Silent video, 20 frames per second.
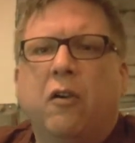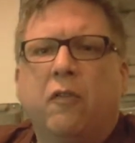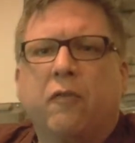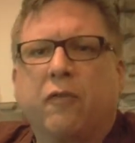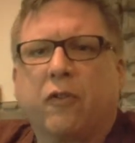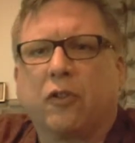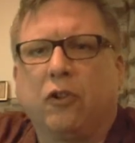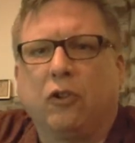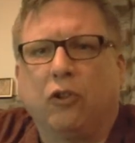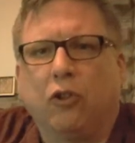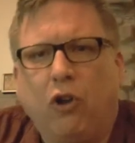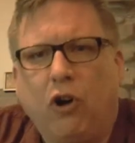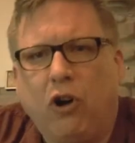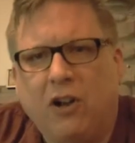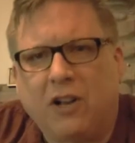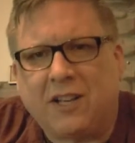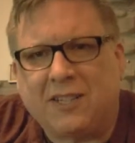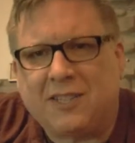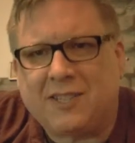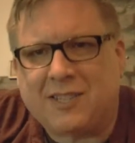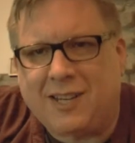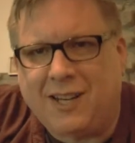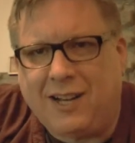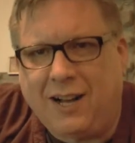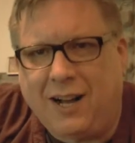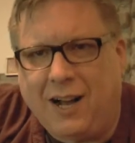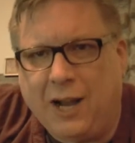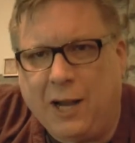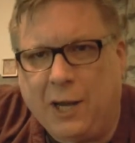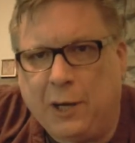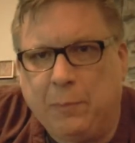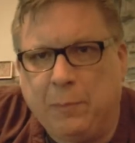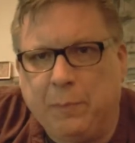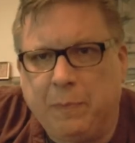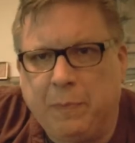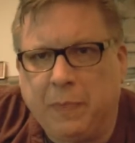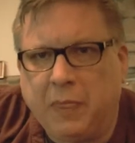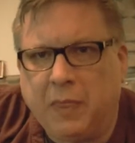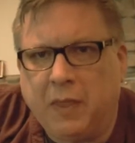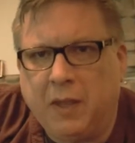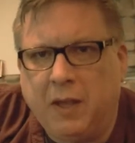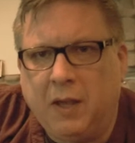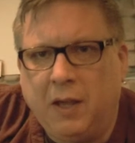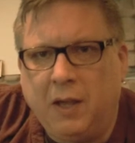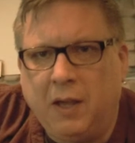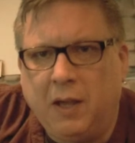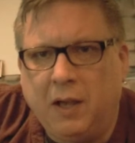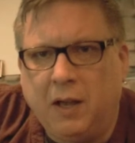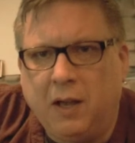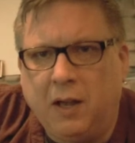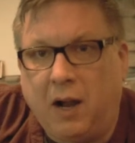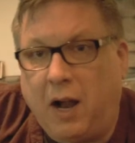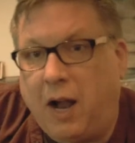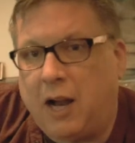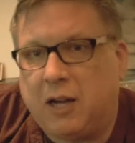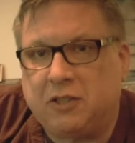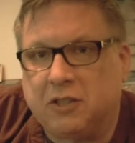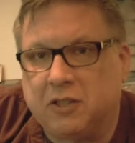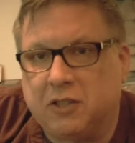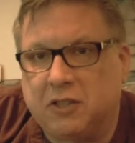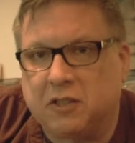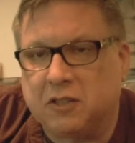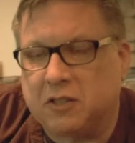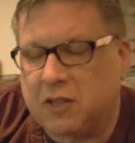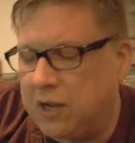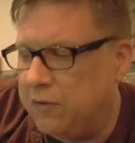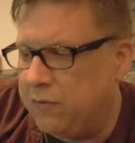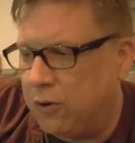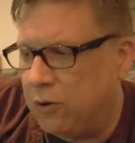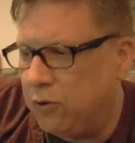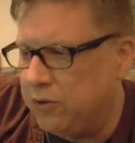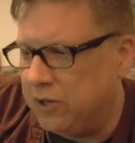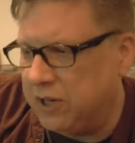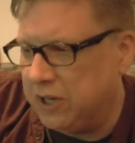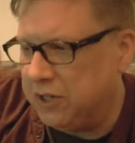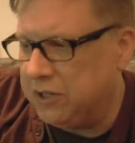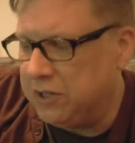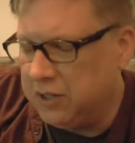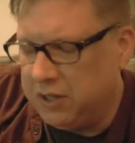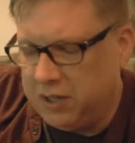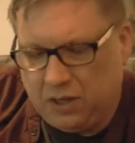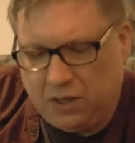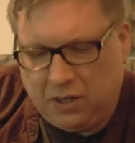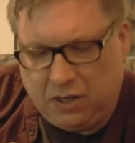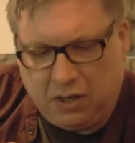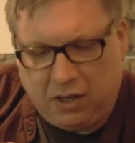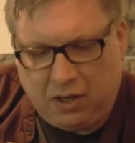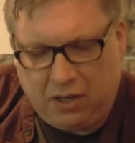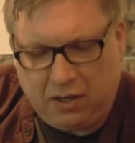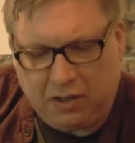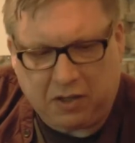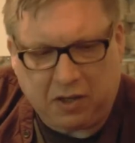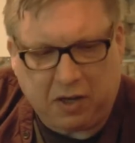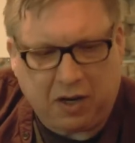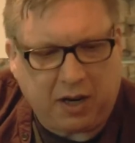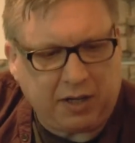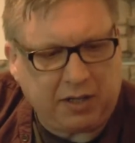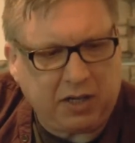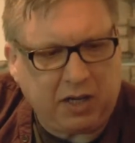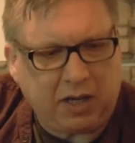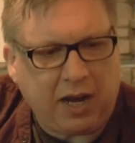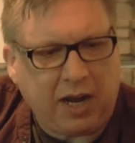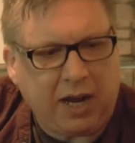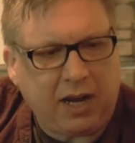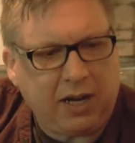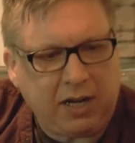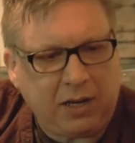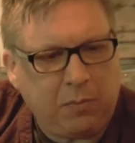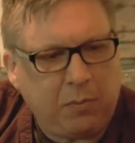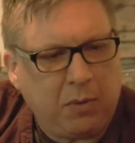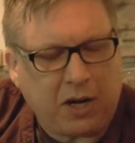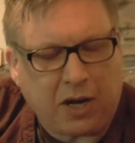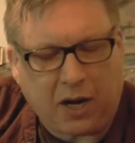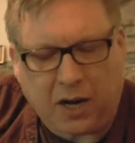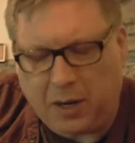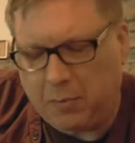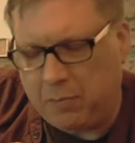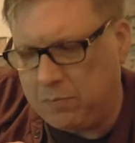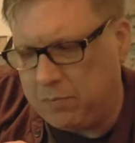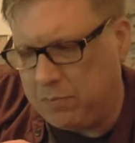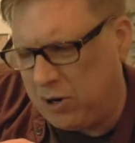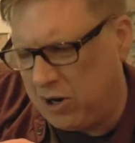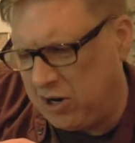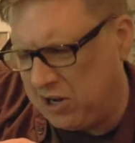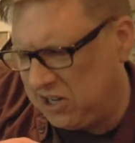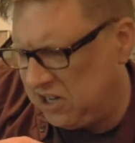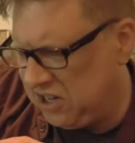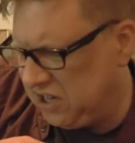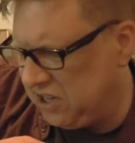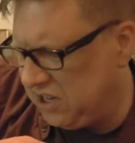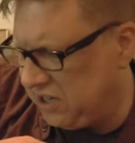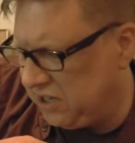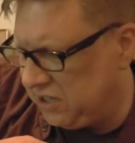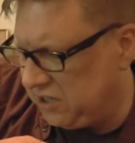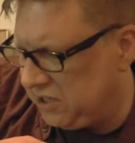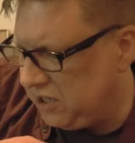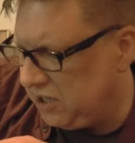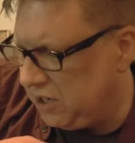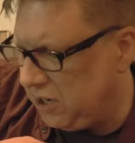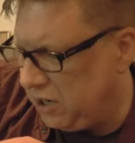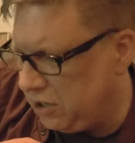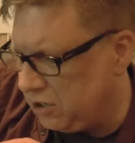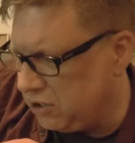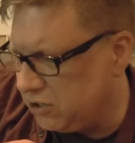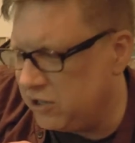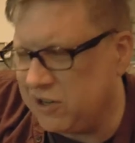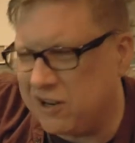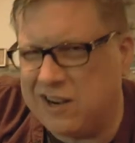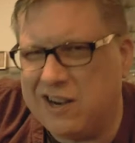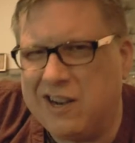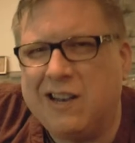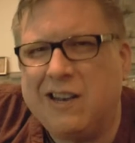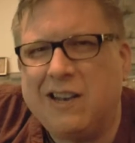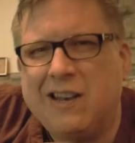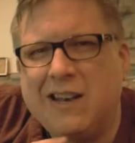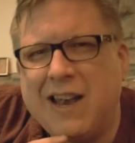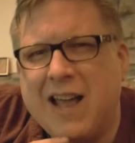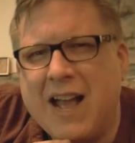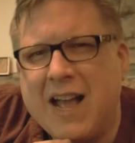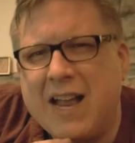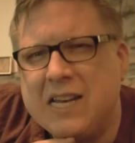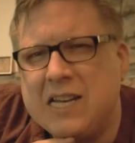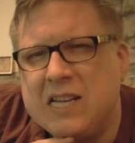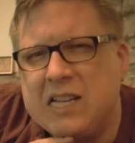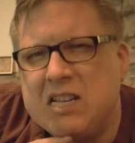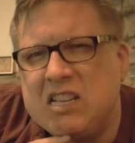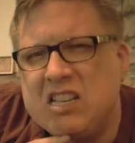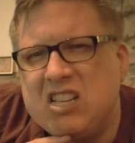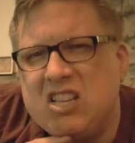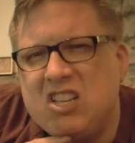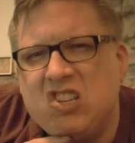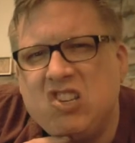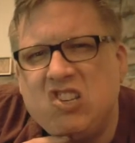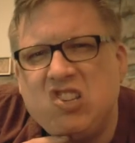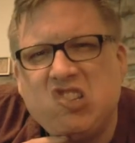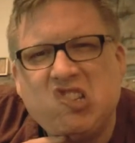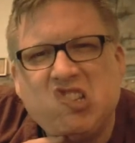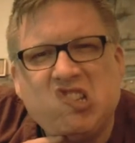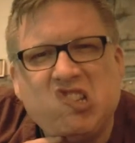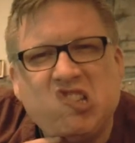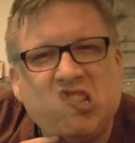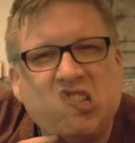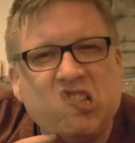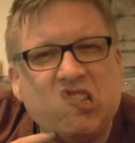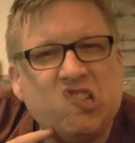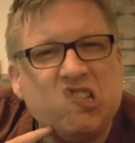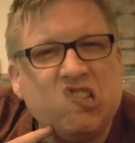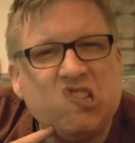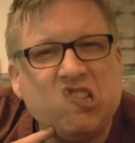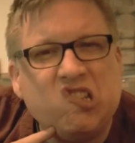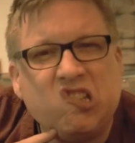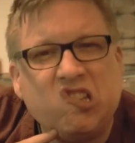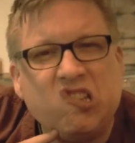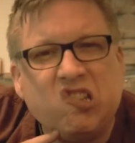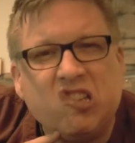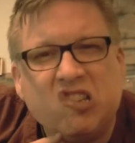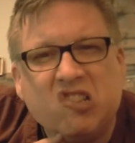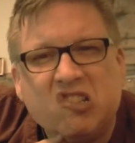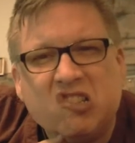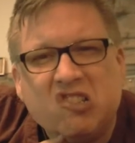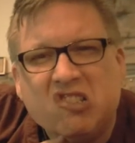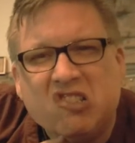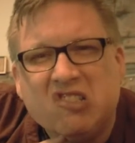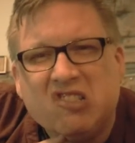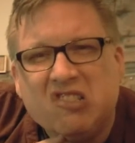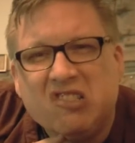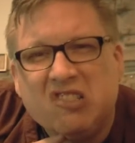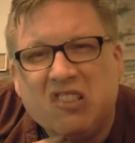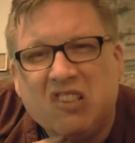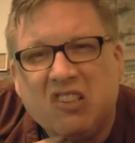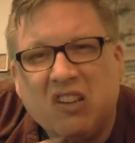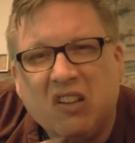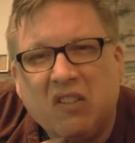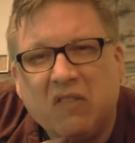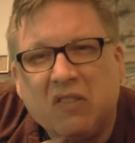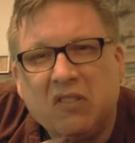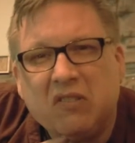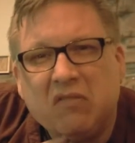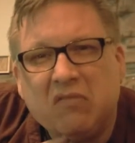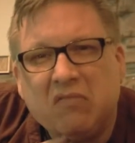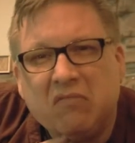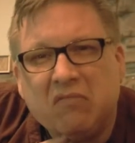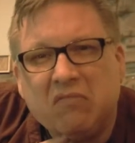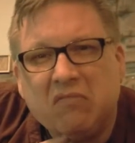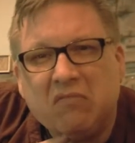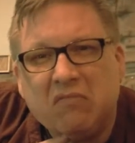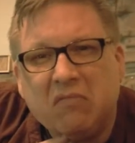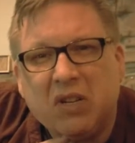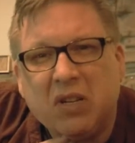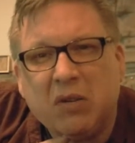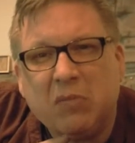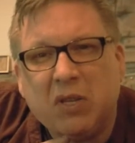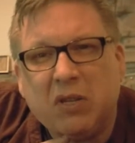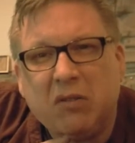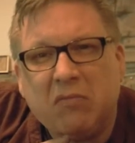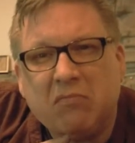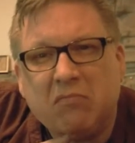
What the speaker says: for the longest time, actually since I've owned it, it's a 1980, but I bought it in 1997, maybe.